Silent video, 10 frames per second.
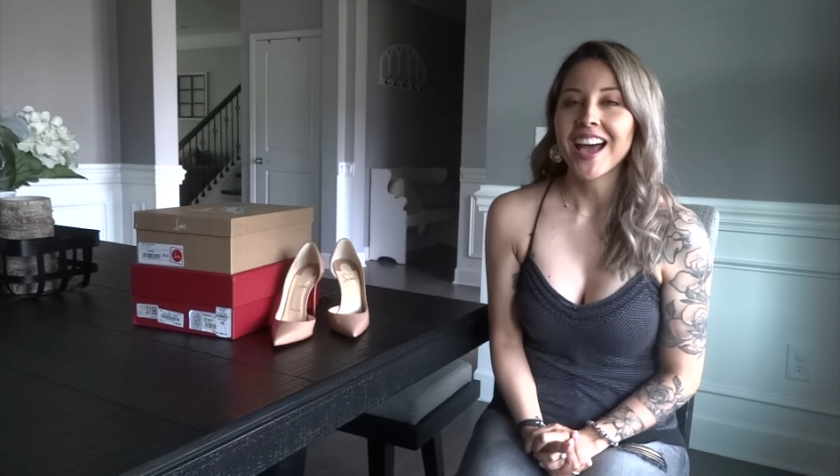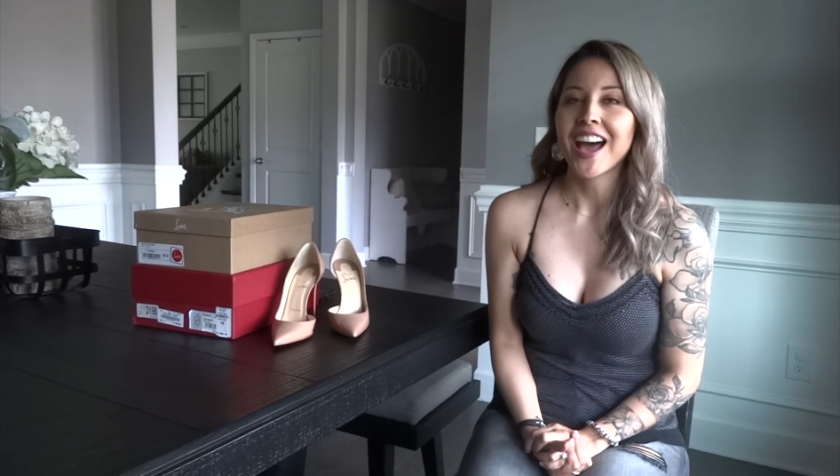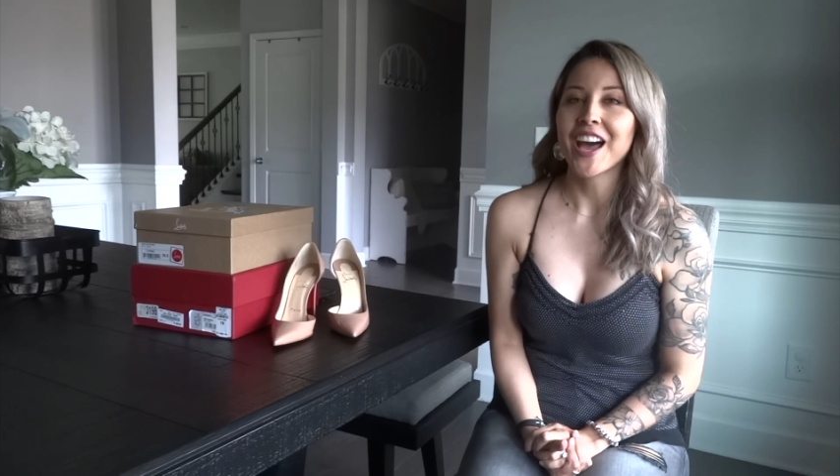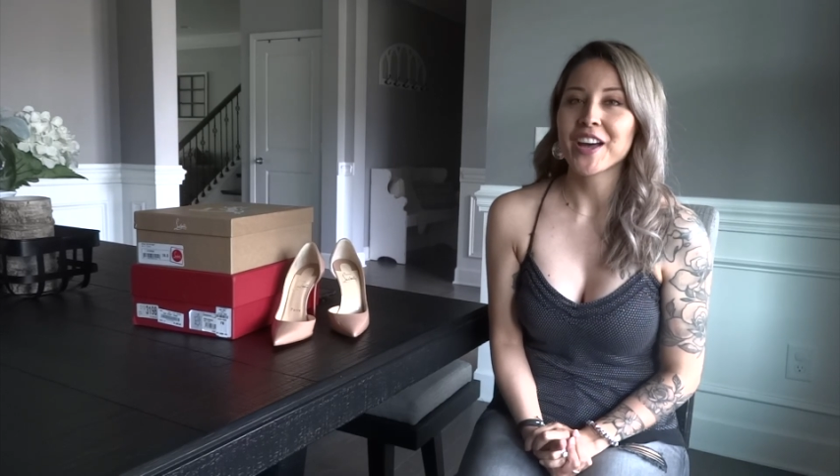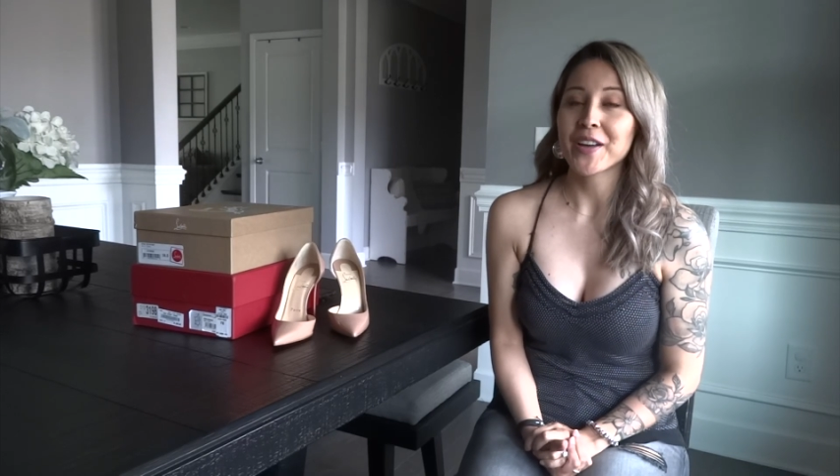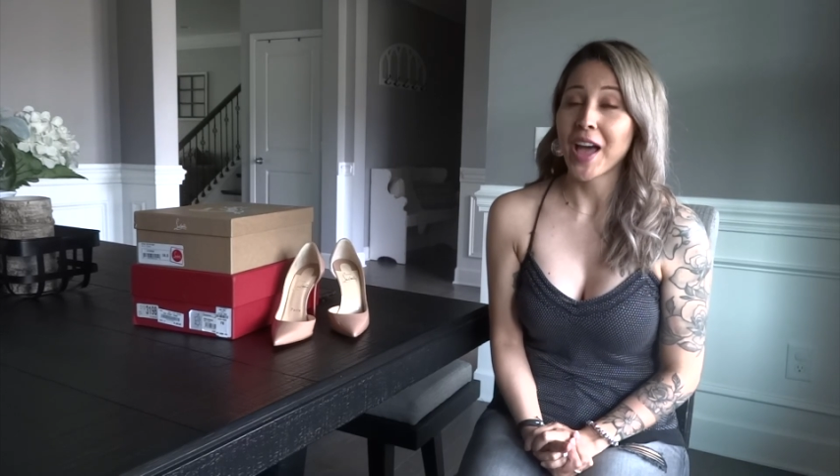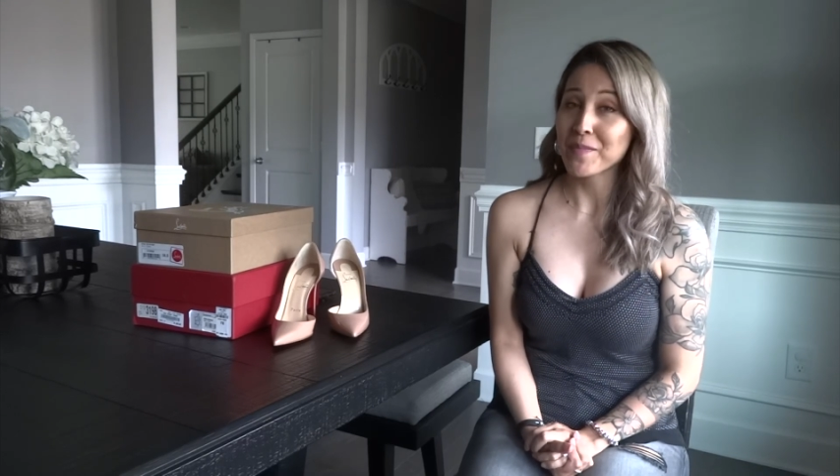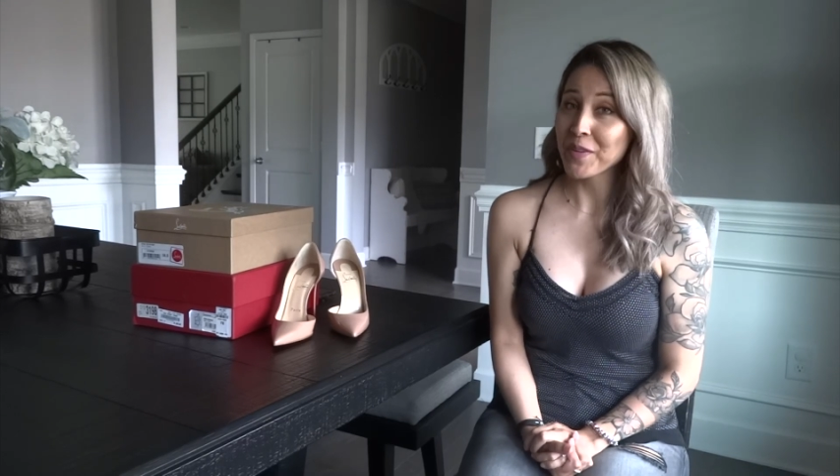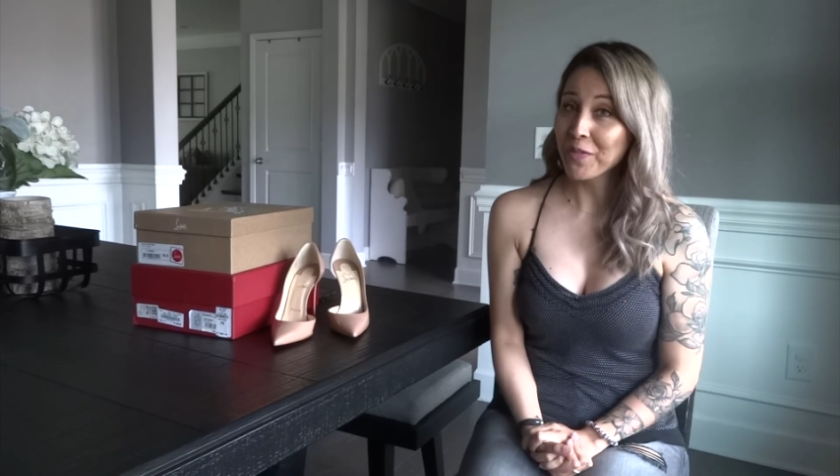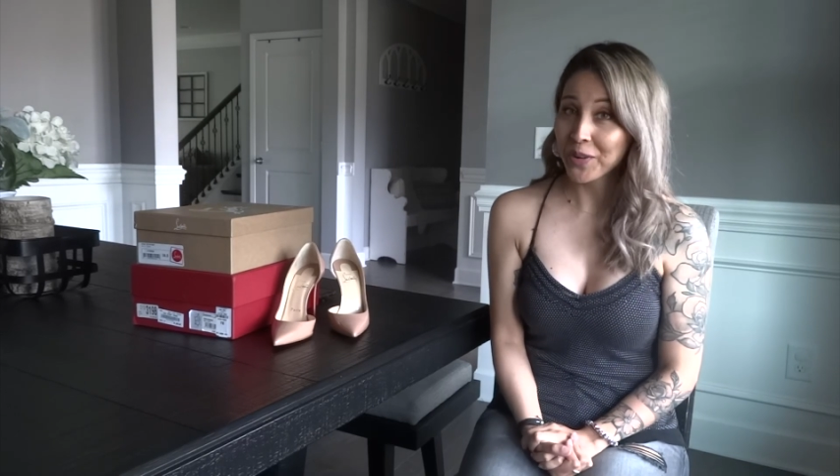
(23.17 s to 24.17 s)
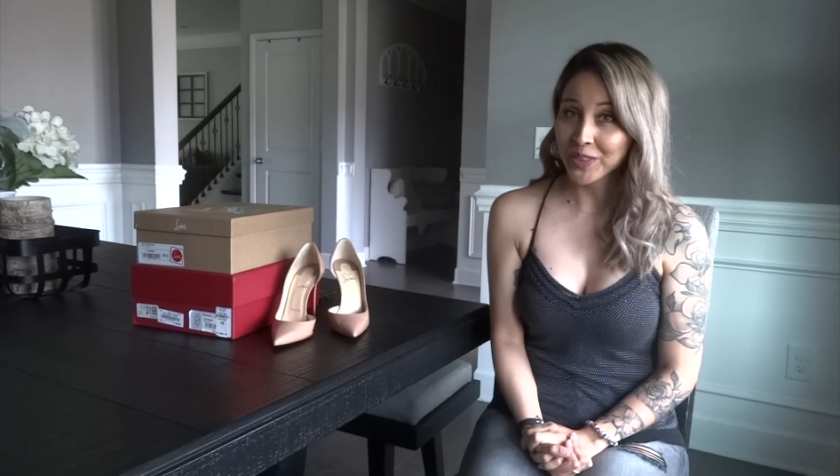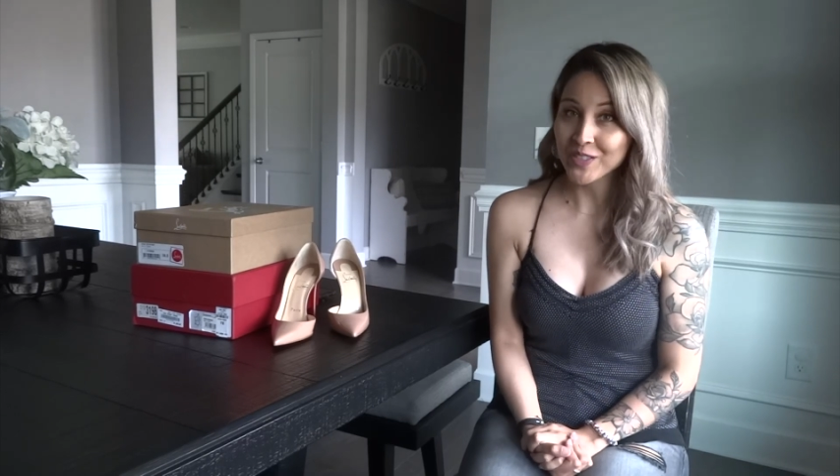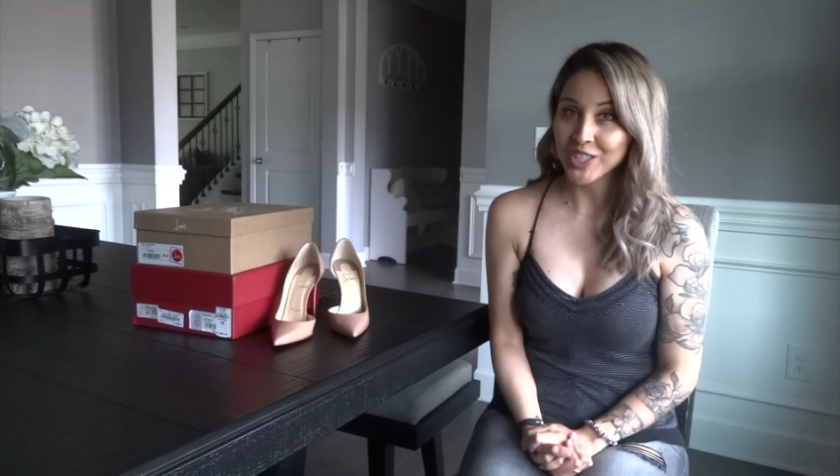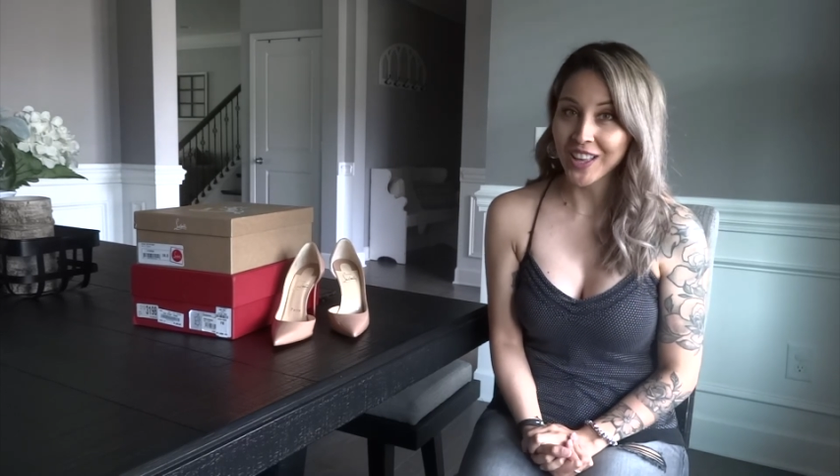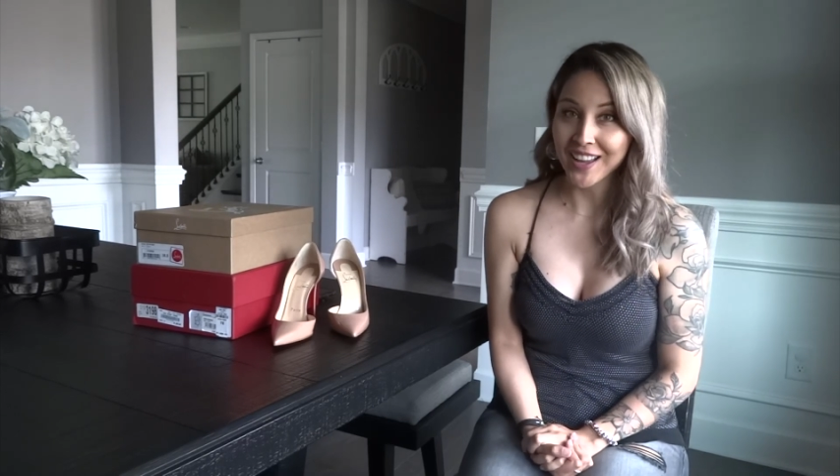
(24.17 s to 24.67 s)
Happy 4th of
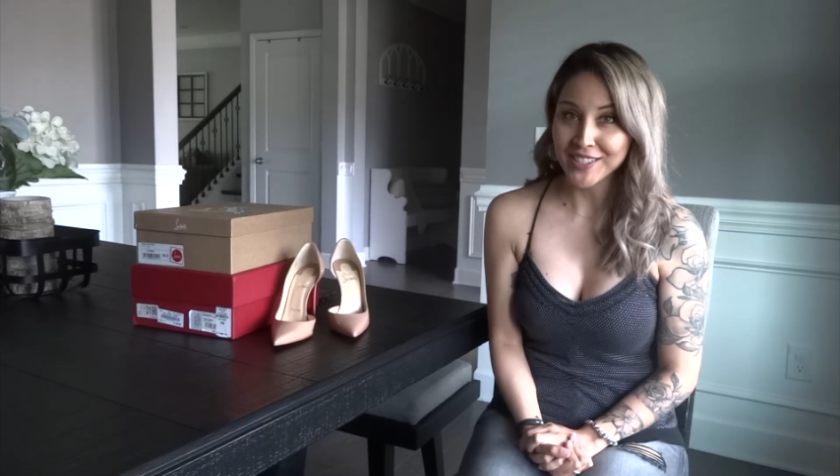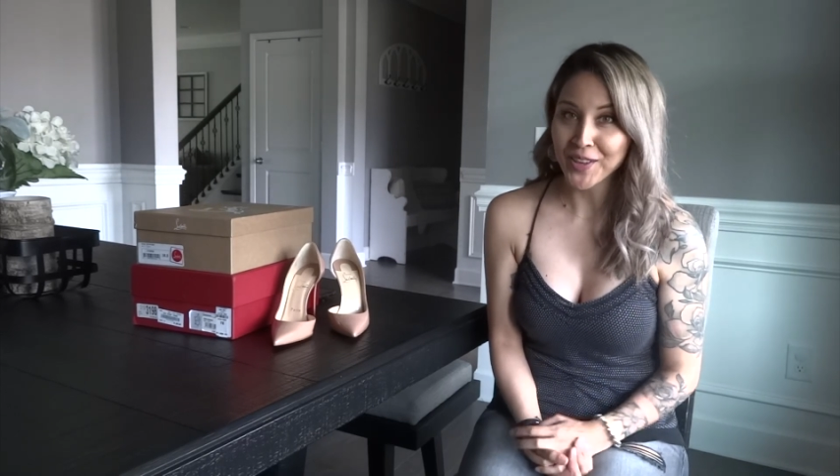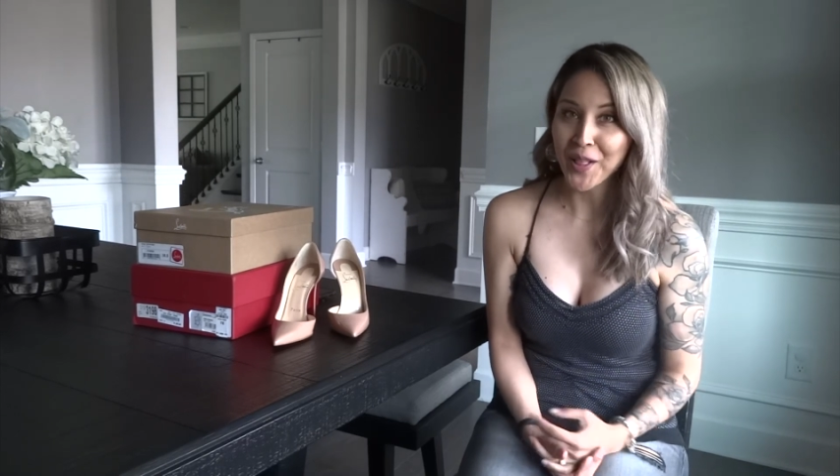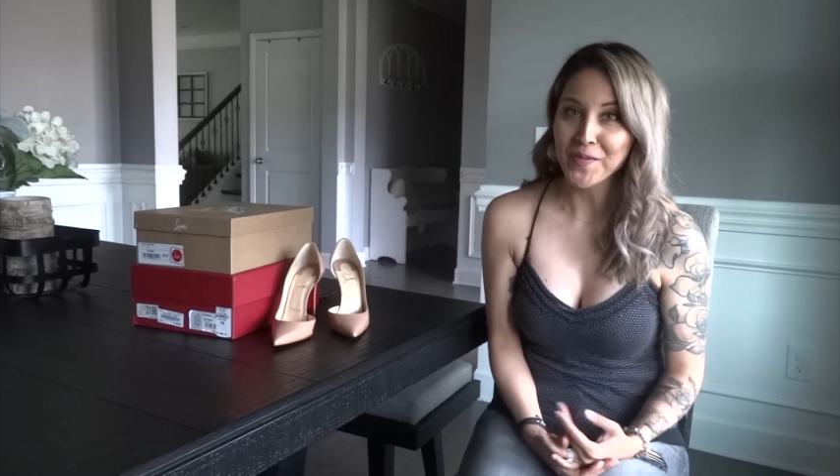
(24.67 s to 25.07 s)
July to all